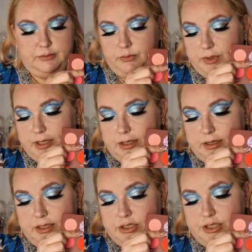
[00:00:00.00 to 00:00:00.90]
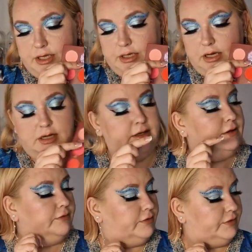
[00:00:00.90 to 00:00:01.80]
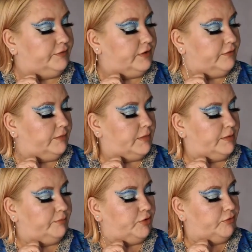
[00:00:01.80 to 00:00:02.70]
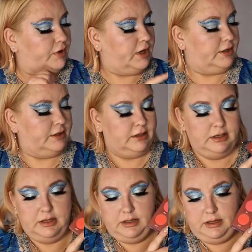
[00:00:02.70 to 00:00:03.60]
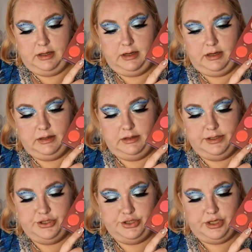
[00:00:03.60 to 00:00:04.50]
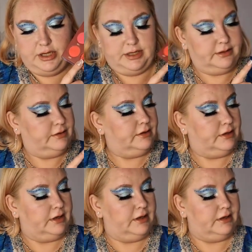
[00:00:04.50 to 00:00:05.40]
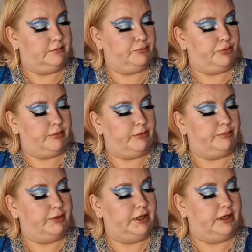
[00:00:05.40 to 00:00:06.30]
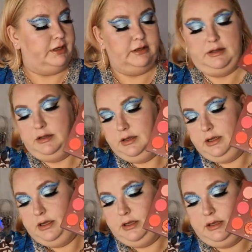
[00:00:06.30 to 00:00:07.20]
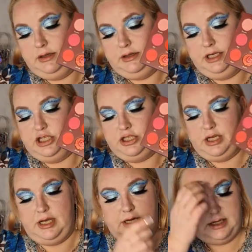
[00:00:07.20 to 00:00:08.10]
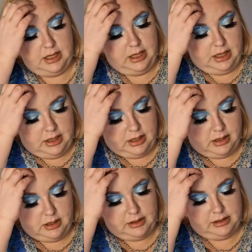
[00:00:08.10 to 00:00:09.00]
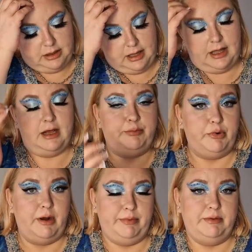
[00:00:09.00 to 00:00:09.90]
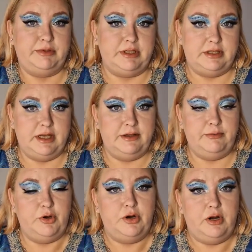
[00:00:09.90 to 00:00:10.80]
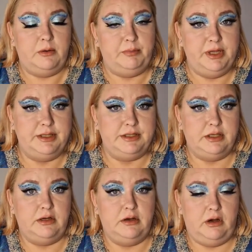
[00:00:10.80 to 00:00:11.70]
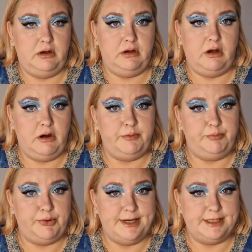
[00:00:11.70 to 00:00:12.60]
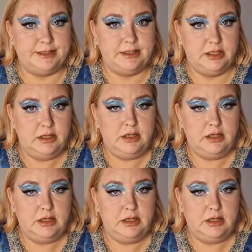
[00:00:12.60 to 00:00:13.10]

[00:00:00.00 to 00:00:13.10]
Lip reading: With this shade, if I remember right, and this shade, and probably this shade, I had problems that they were a bit hard pressed,